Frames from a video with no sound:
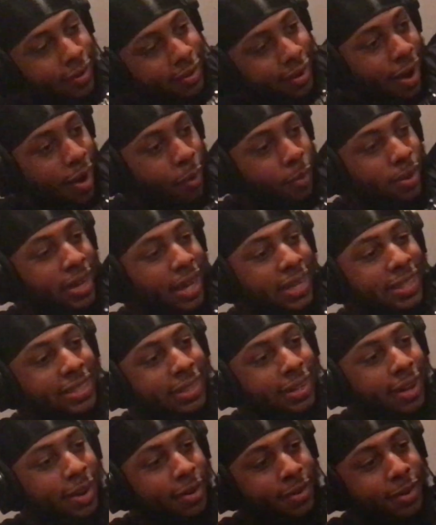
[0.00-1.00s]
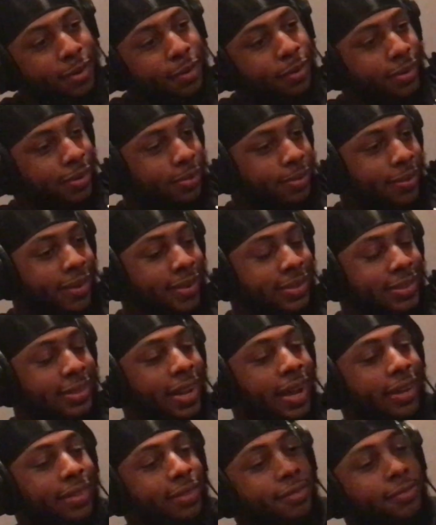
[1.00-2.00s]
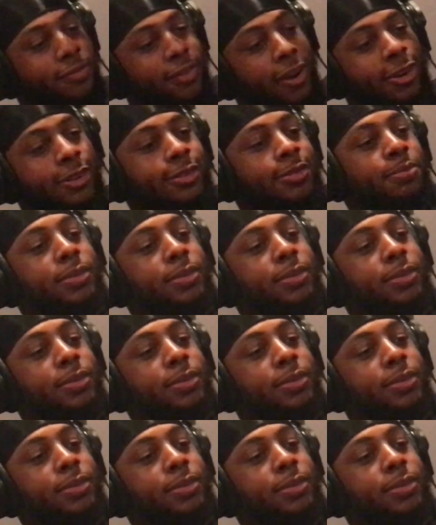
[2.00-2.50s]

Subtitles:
I would like to know what was like the first